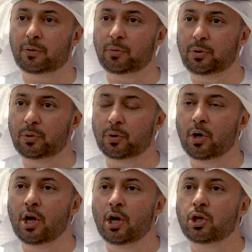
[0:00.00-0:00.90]
that we do.
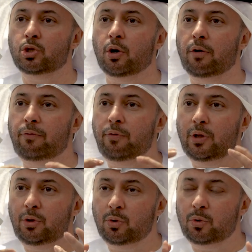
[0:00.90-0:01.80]
So if
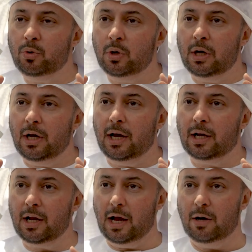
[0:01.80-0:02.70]
we do a
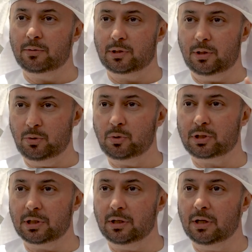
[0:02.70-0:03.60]
cloud
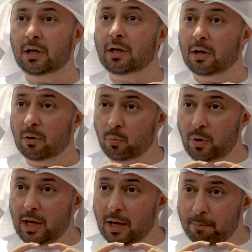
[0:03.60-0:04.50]
solution,
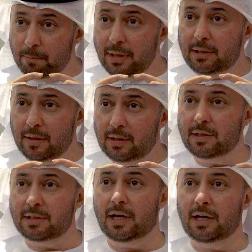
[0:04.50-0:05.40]
we embed in the
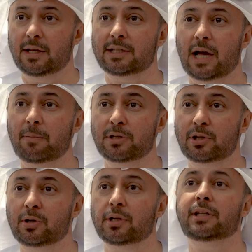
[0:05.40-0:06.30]
design the
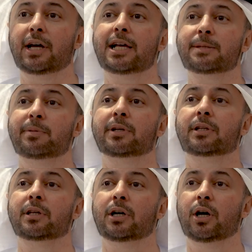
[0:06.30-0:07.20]
cybersecurity
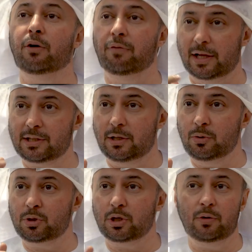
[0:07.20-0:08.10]
aspect of that
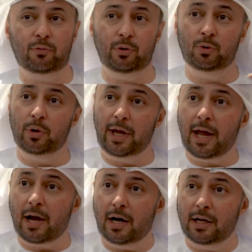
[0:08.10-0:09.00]
solution. If we do
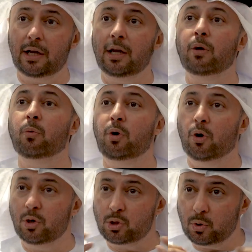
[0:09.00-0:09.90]
AI, we
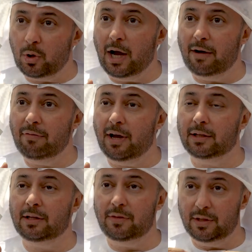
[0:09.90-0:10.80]
also have
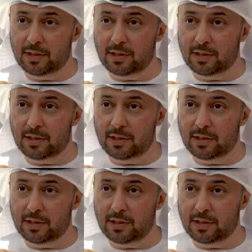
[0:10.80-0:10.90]
that in the